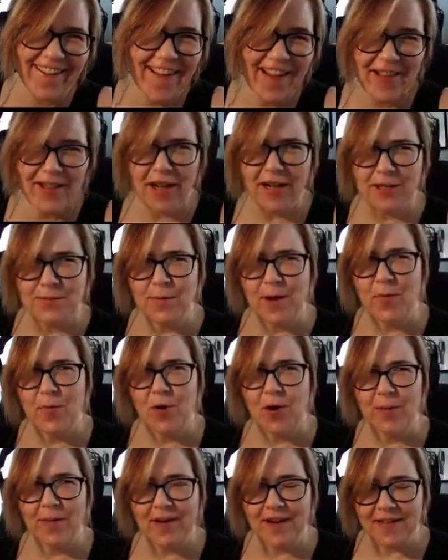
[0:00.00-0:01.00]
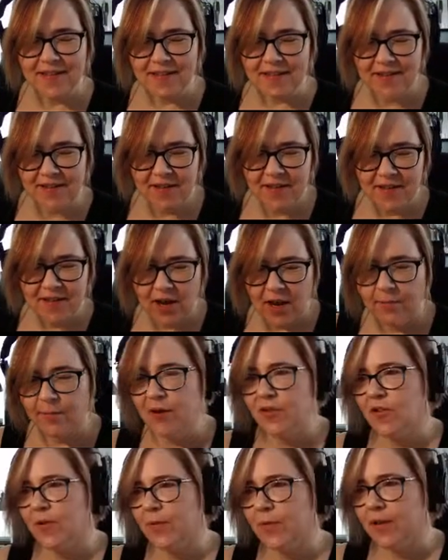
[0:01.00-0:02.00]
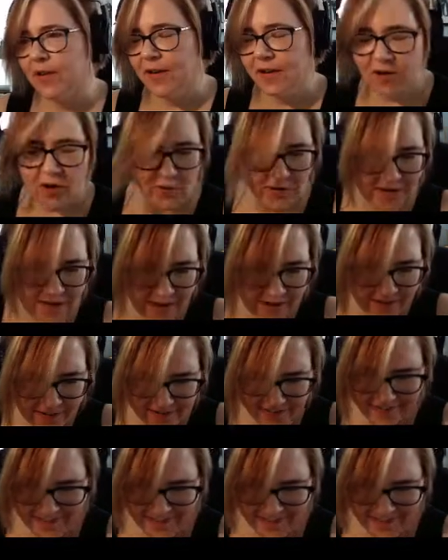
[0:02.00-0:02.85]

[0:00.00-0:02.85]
That's my war base. I'm going to triple it. No, it's not.